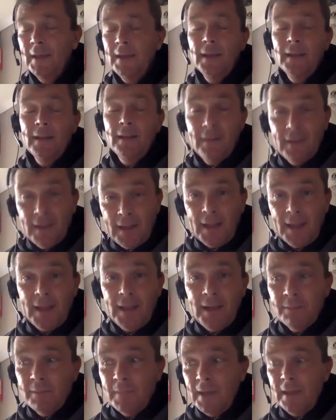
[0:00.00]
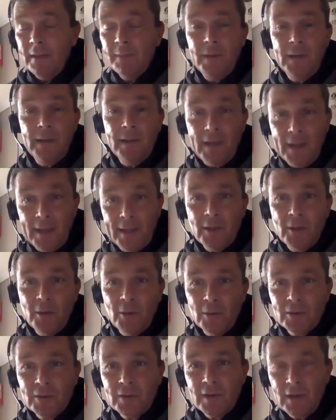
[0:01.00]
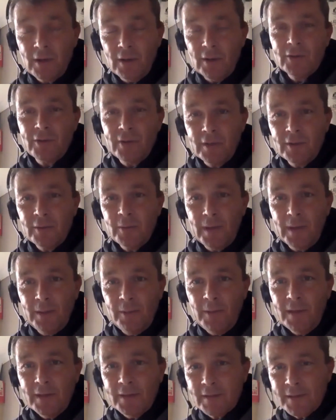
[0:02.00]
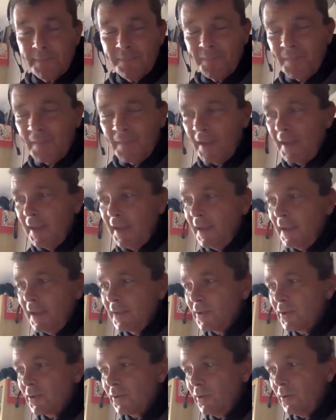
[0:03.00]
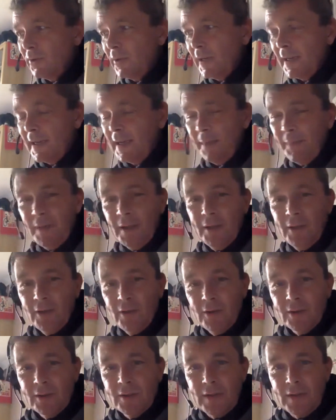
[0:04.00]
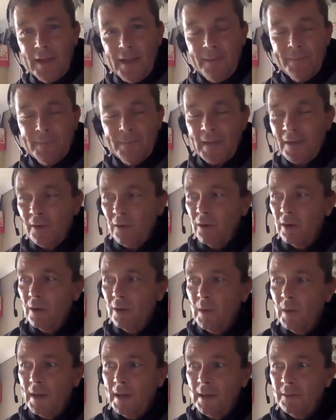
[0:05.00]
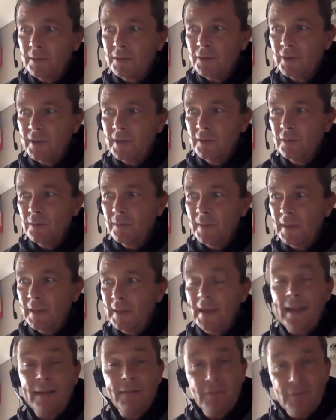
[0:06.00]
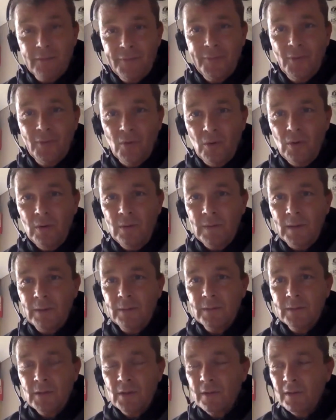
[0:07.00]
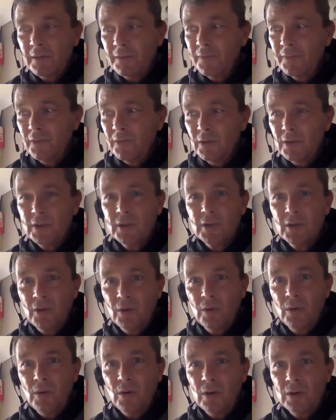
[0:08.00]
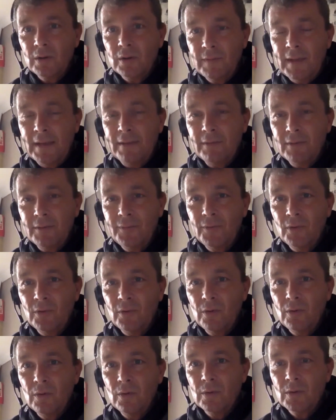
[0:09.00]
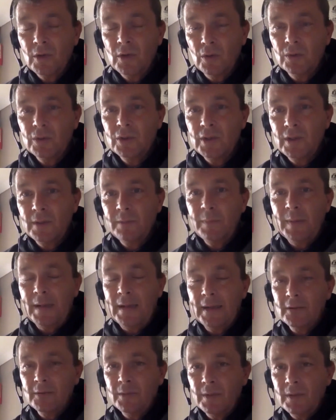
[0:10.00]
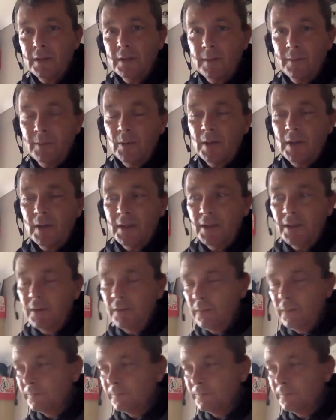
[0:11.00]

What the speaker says: They made me the head coach of the Gloucester Under-21s. So I had a couple of years there, and all the while I was trying to do my level 4. I was on the first cohort of level 4 coaching badge with the WRU.